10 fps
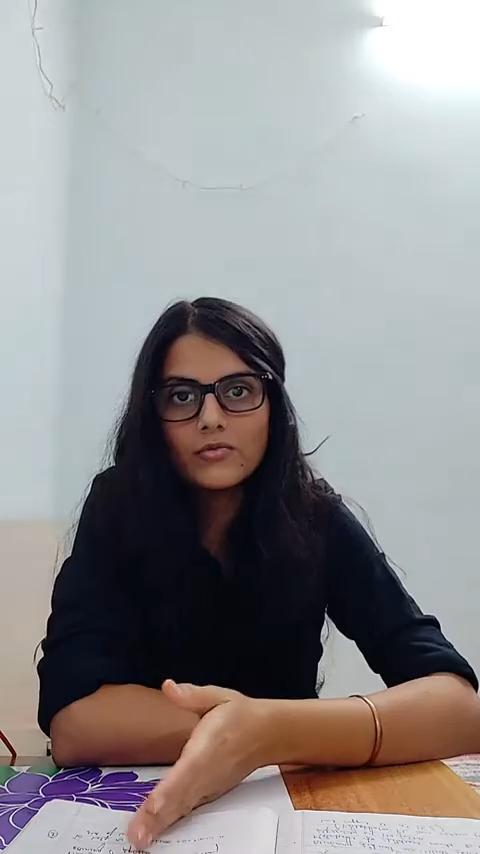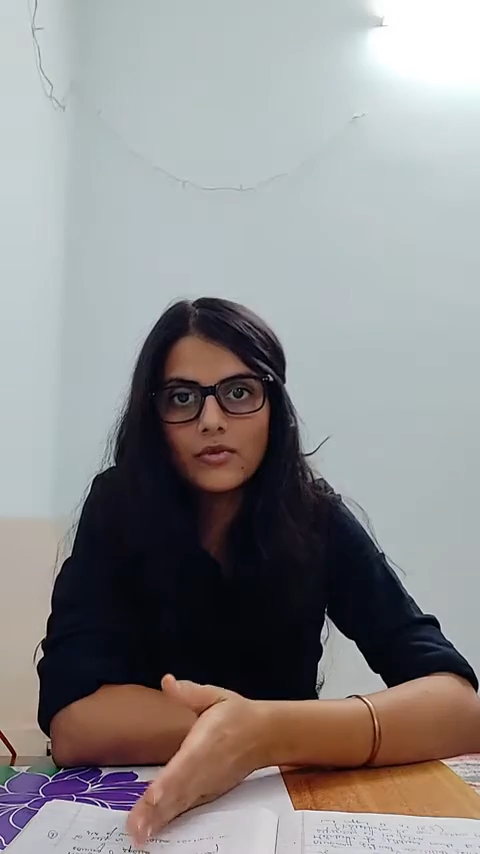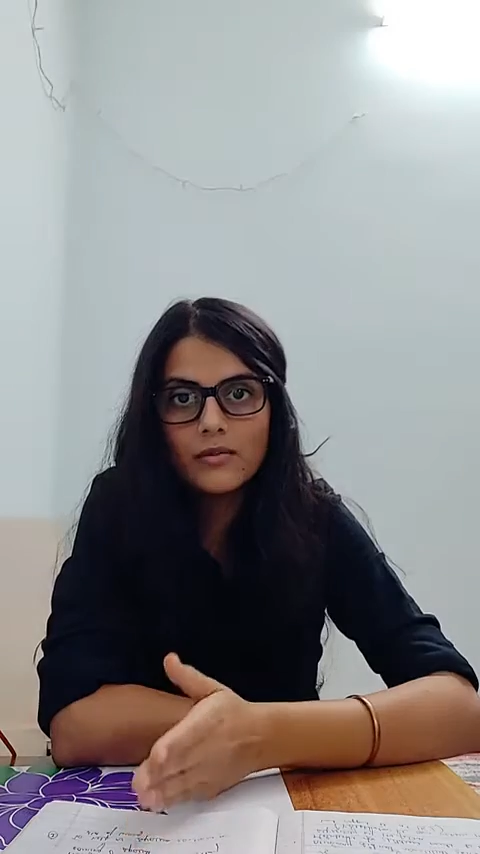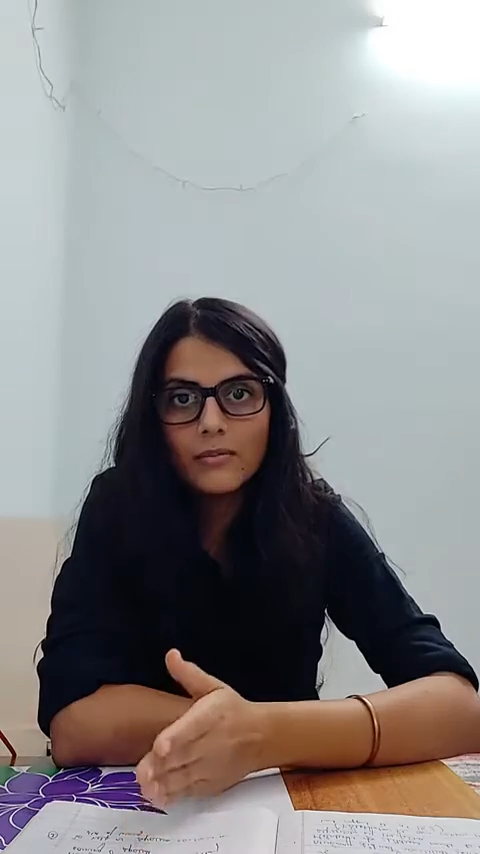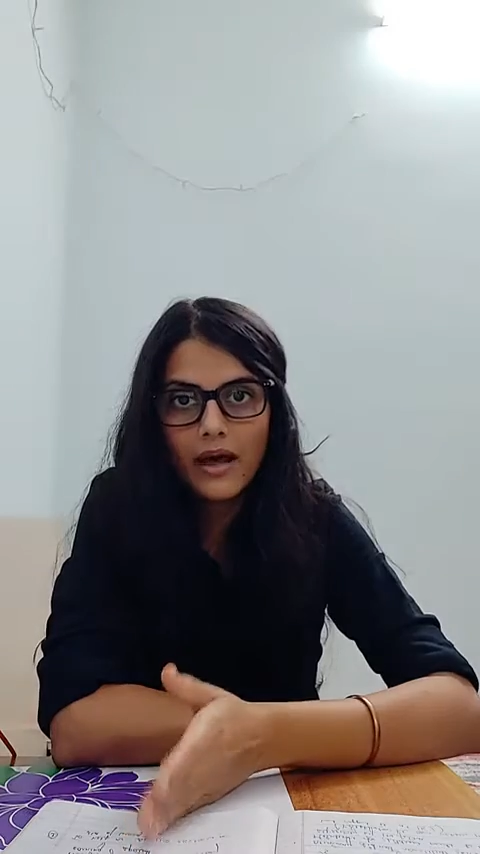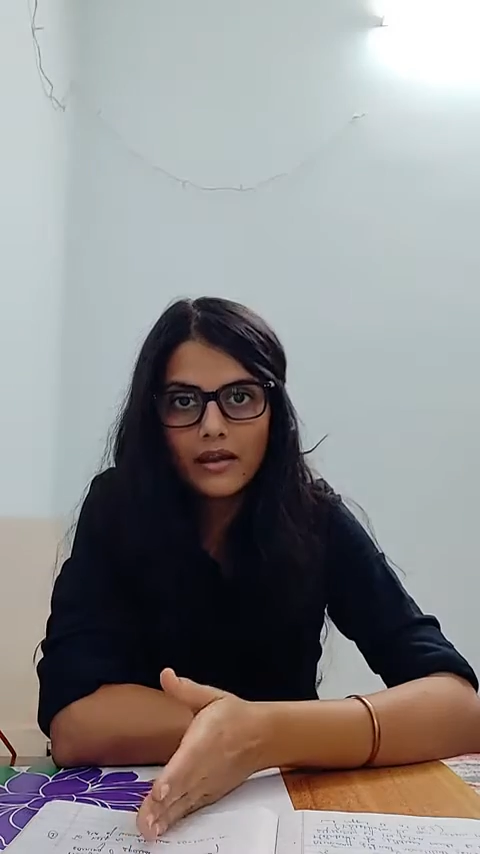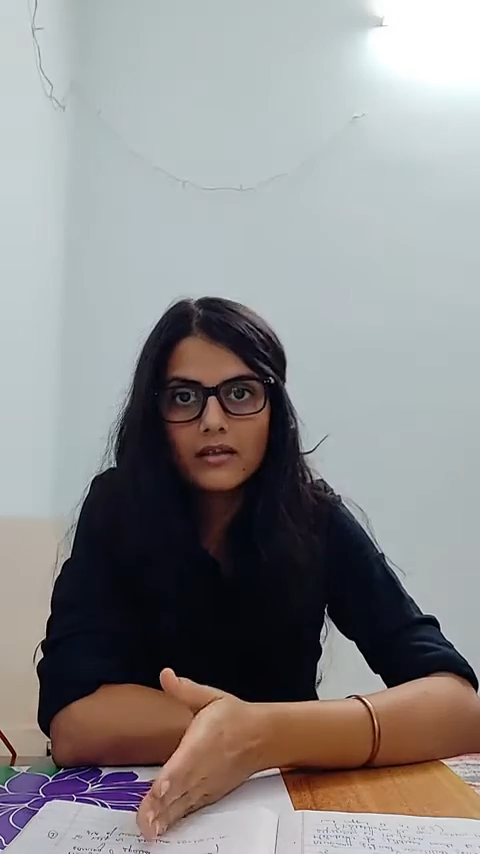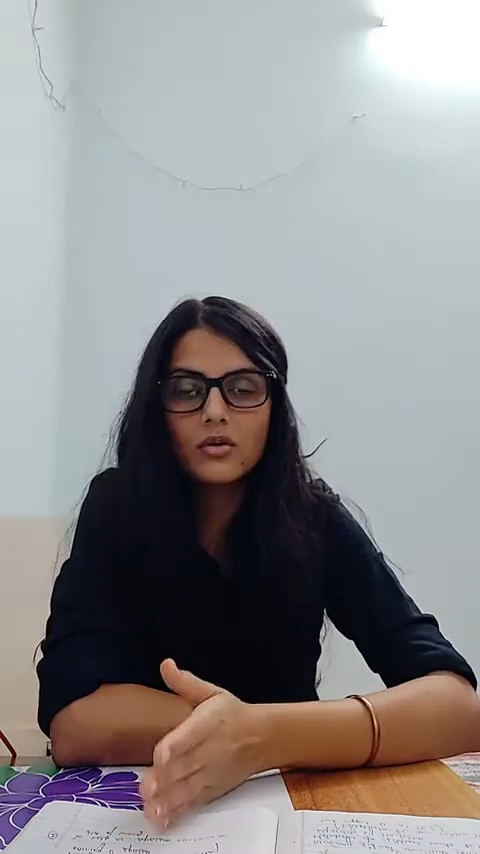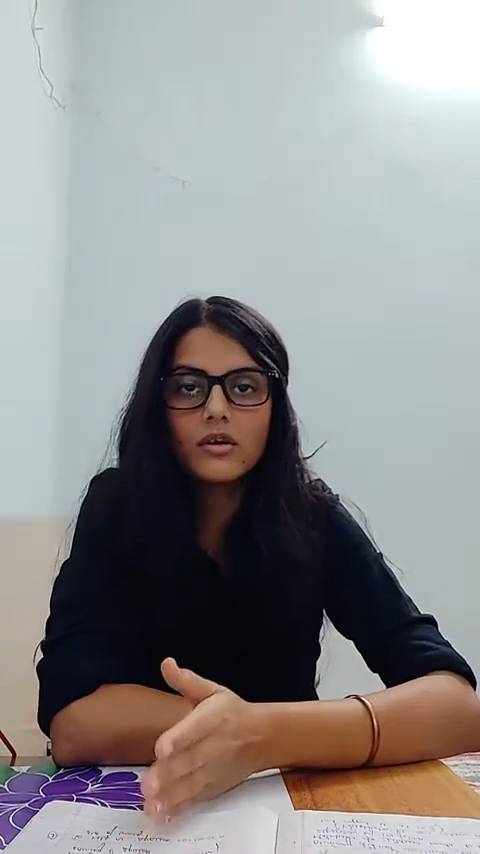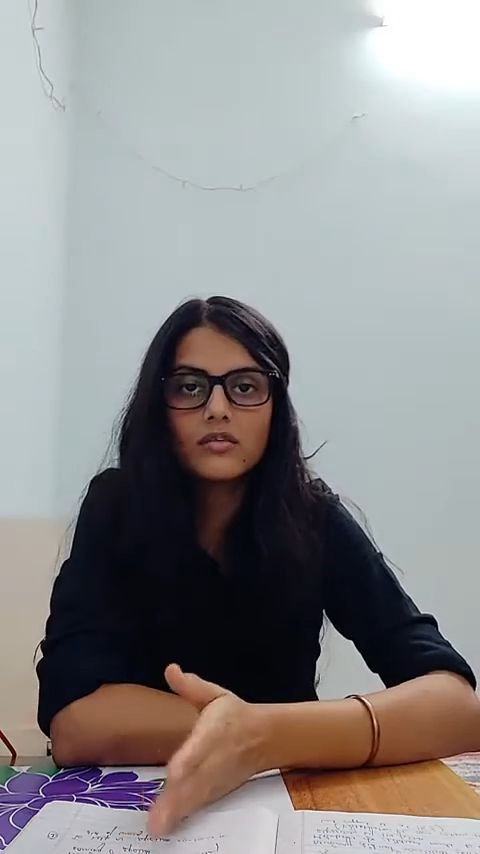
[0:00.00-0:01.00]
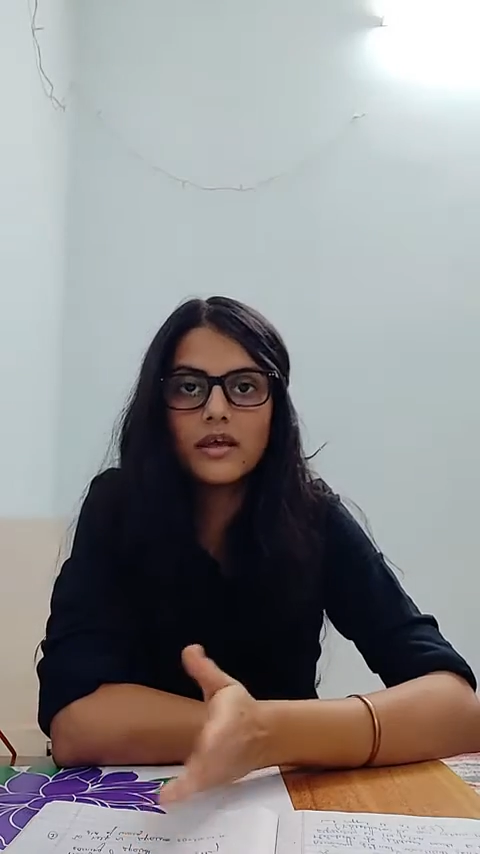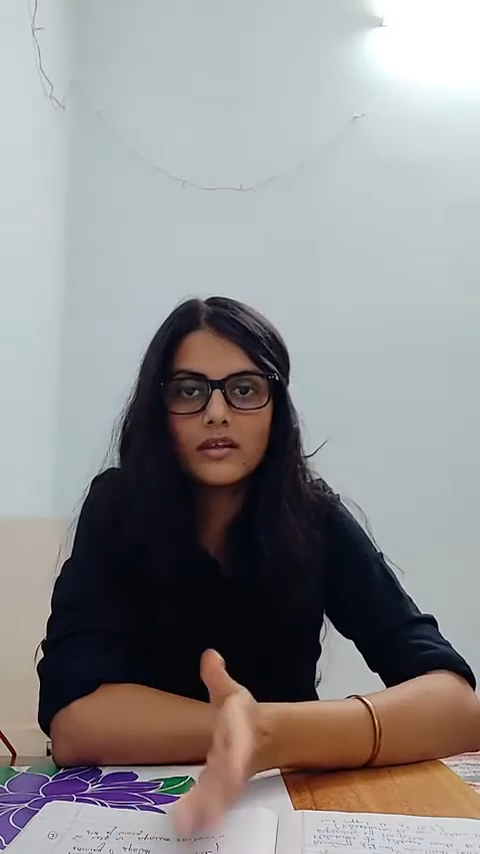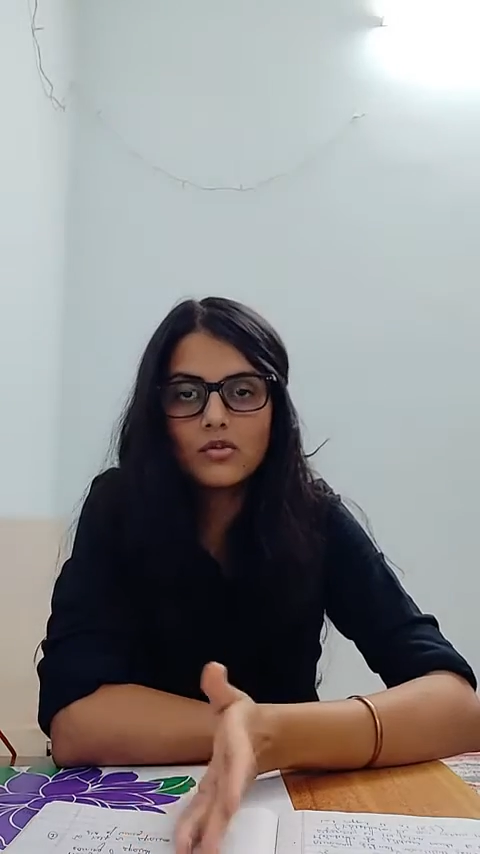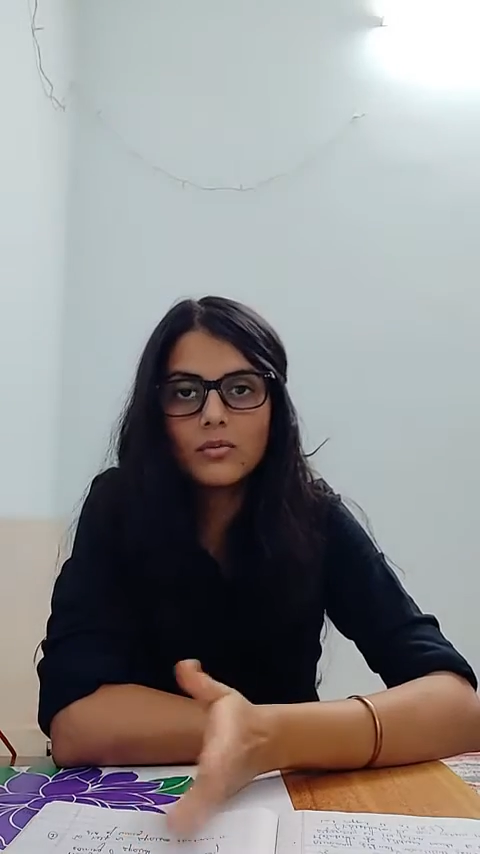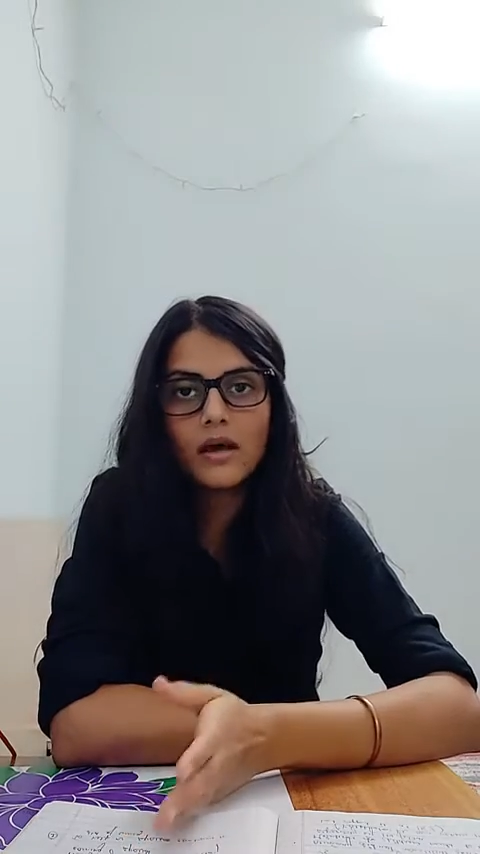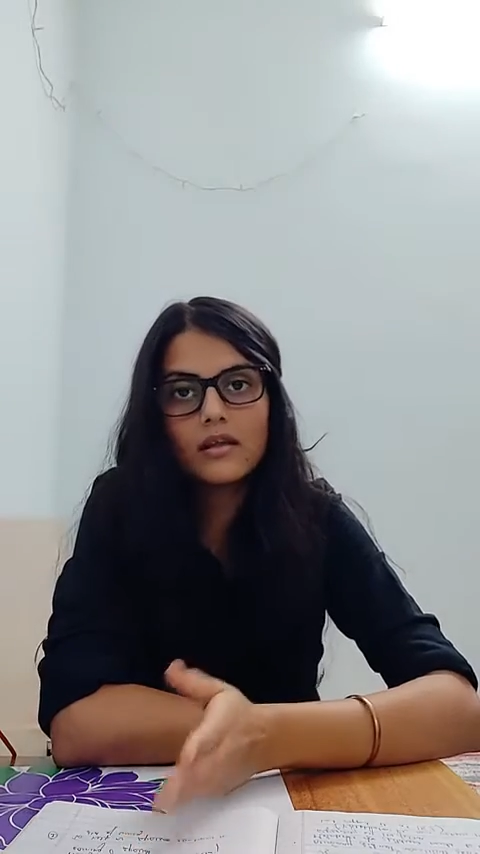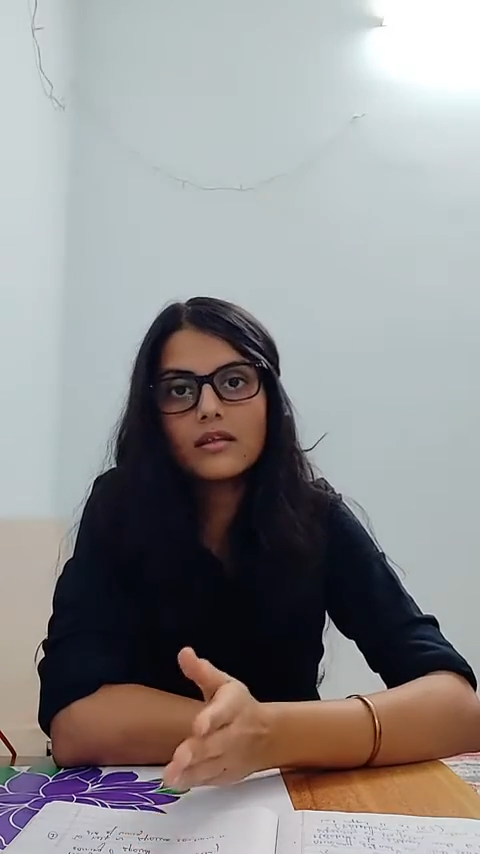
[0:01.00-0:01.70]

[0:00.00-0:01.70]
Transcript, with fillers: remarries or decides to marry,